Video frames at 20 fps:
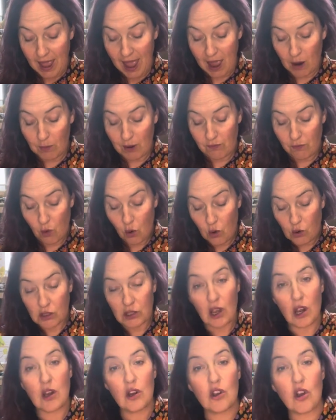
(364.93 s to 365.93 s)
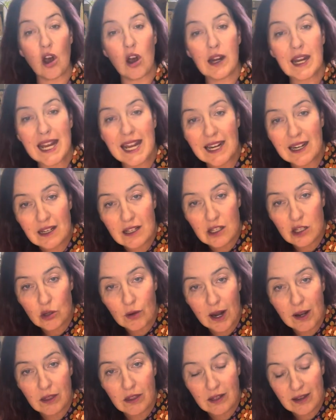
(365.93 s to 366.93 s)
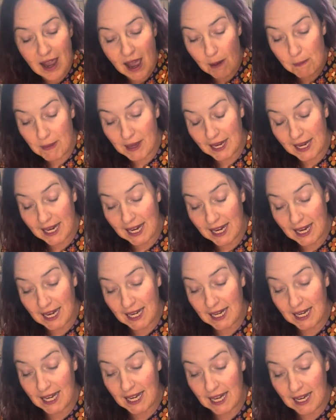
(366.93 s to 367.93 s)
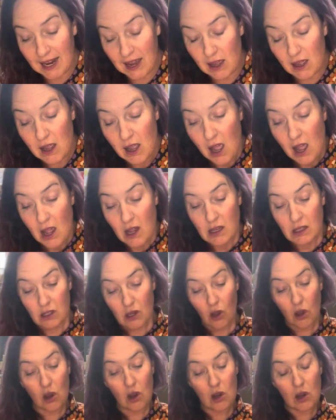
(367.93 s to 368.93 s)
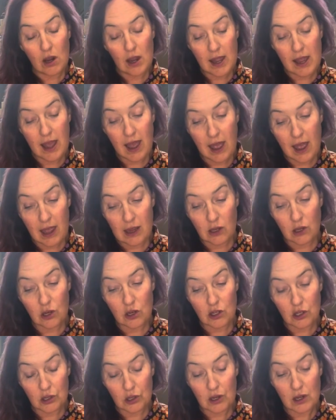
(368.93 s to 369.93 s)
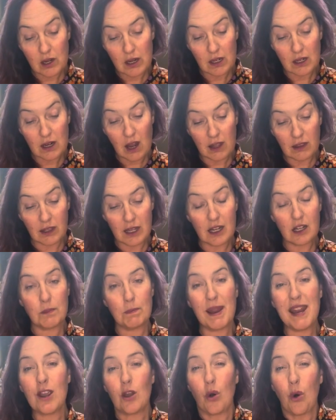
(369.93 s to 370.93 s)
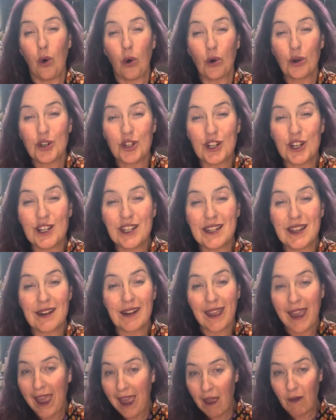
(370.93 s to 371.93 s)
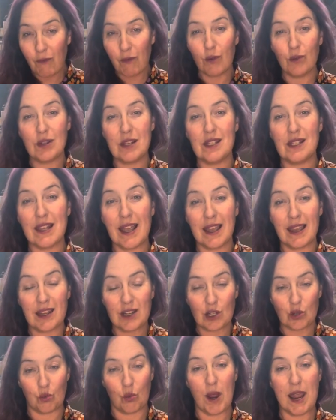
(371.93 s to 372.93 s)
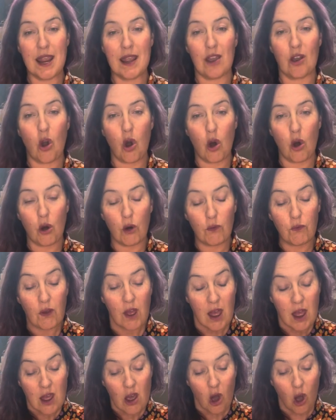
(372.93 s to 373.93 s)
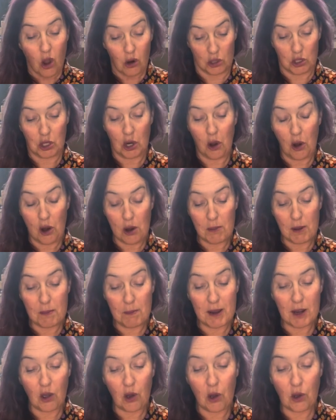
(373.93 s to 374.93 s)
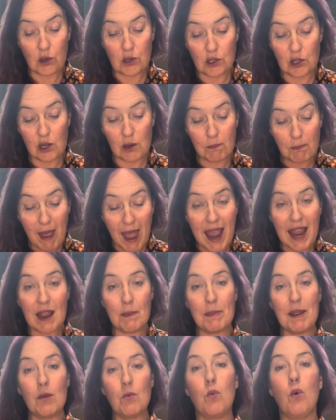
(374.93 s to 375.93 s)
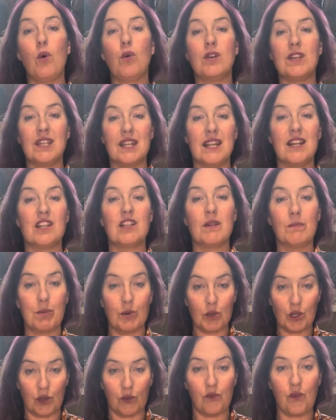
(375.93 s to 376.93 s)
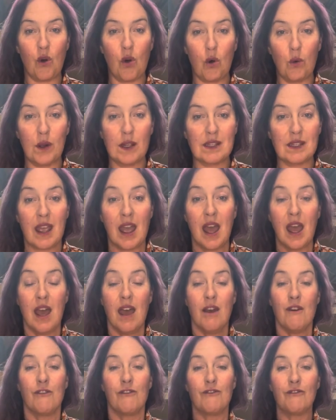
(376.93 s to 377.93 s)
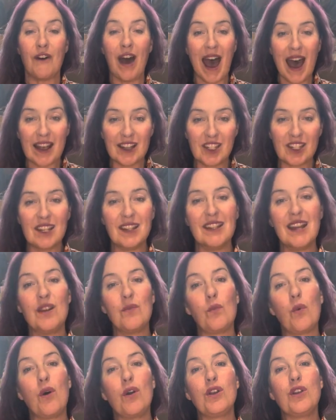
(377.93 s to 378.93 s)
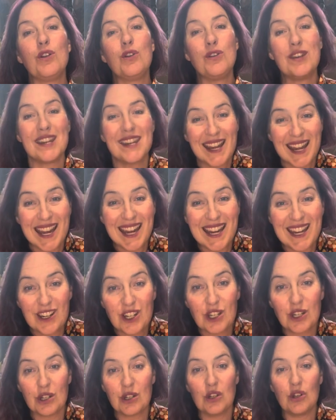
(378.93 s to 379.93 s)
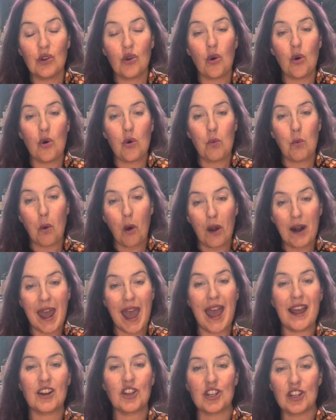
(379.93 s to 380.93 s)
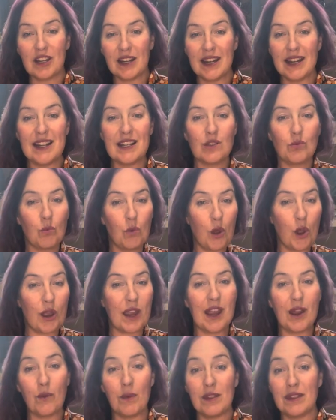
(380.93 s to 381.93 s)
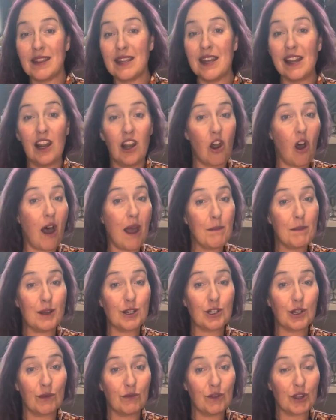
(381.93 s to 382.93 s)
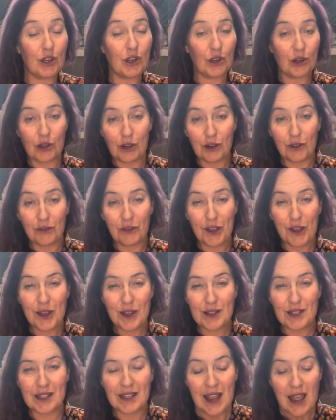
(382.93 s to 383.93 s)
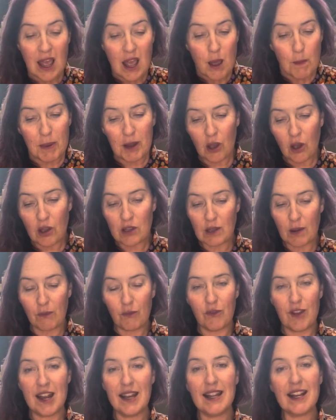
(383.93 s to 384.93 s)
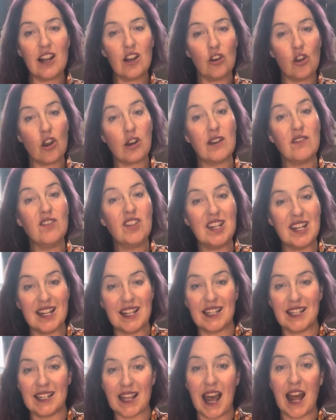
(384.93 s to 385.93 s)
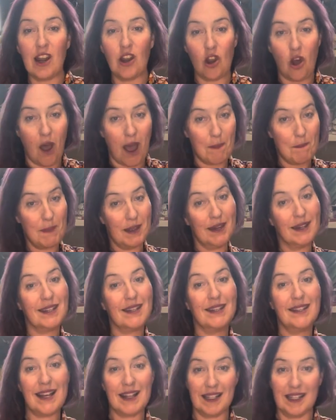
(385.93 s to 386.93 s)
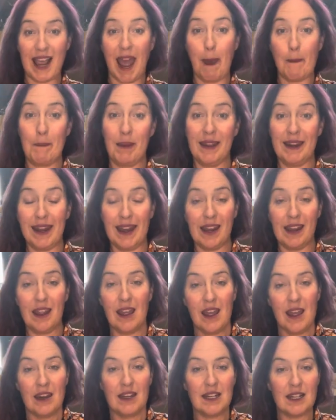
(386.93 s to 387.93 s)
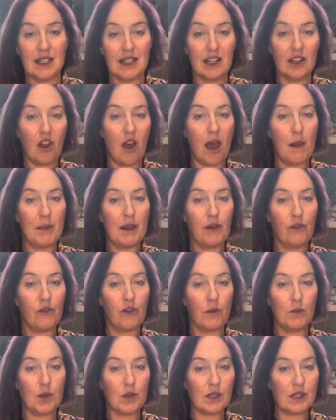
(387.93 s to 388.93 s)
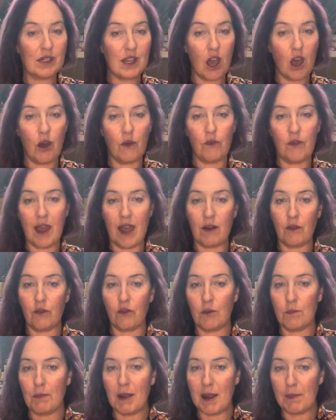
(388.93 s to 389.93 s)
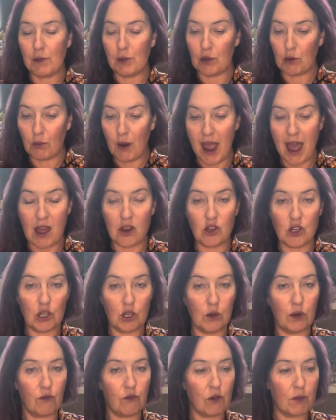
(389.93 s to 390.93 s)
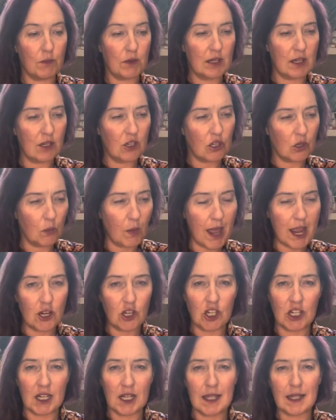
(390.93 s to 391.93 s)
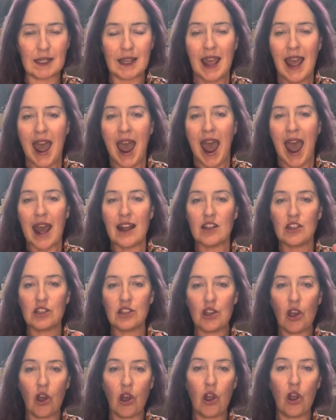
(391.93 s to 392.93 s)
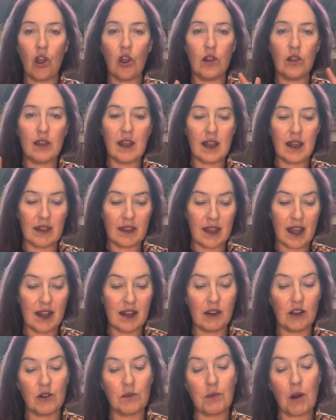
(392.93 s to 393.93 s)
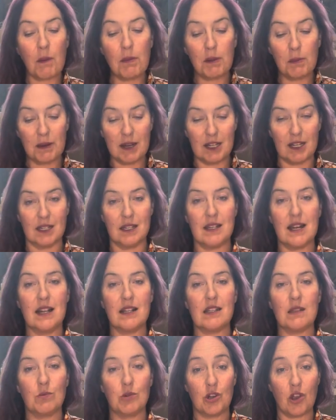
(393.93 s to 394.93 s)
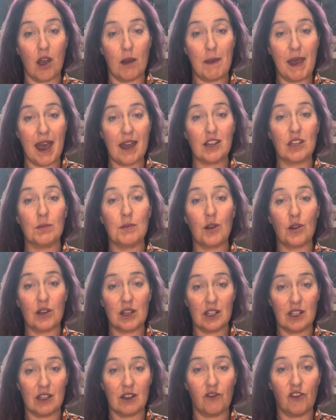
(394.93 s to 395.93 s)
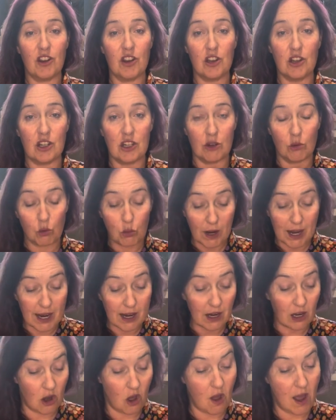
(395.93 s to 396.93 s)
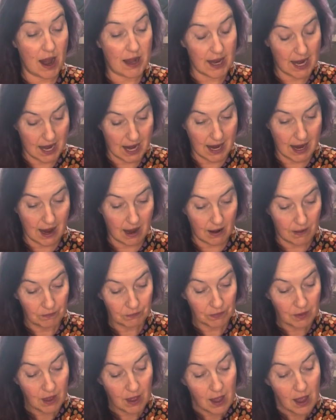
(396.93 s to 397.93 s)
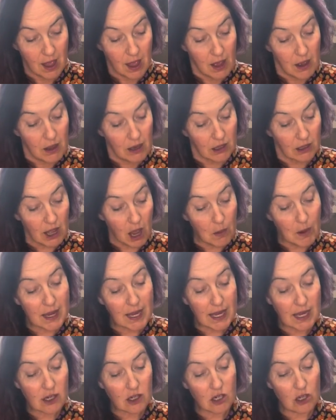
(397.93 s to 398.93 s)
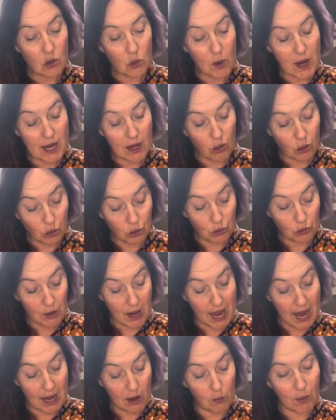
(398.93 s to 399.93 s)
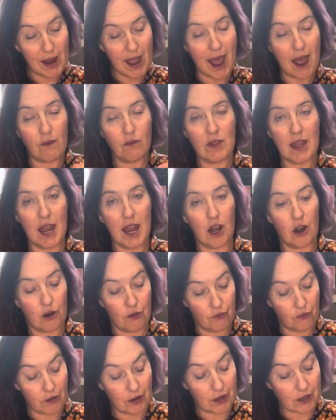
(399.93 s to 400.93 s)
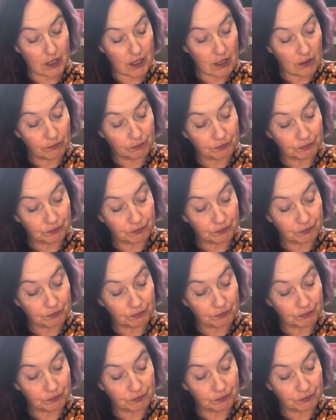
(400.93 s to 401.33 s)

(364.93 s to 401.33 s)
And we've also got inner strength coming in here. So you do, I think, be cautious and careful the second week of October, because you may be wanting to push forwards faster than what you need to, or what actually is working with the alignment of the universe, because I'm feeling a lot of disalignment that's happening. Disalignment from yourself and from people around you and from situations. And so they probably just need some time out, to be honest, for you to realign here. Going into week three, we have the Hierophant.